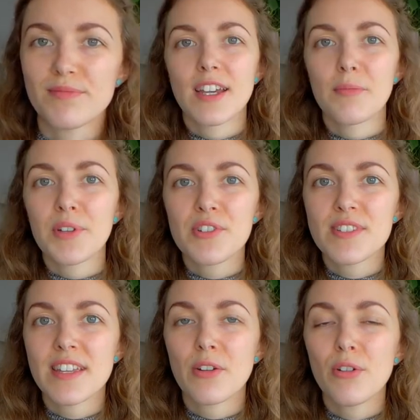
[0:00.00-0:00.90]
And because
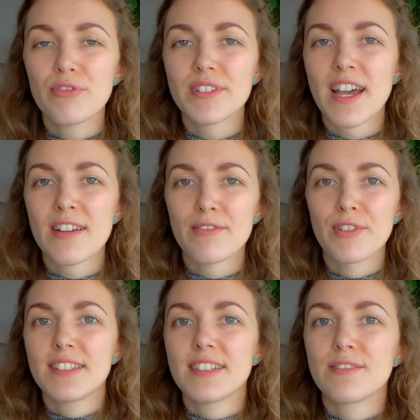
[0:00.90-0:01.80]
they often have
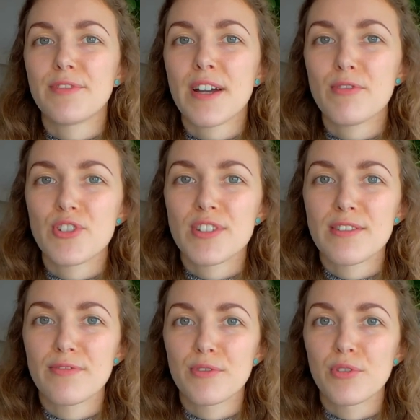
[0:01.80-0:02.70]
these vouchers
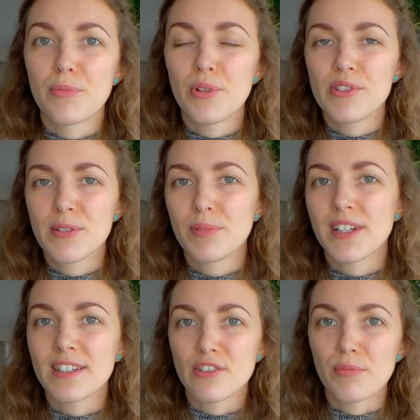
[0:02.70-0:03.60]
for
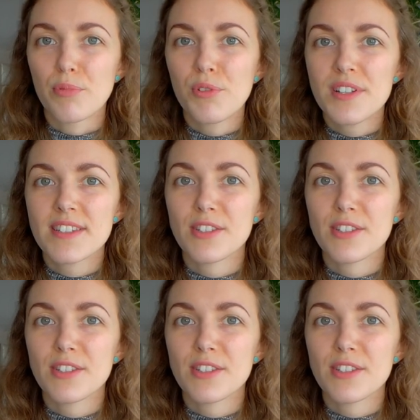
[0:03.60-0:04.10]
multiplying of points,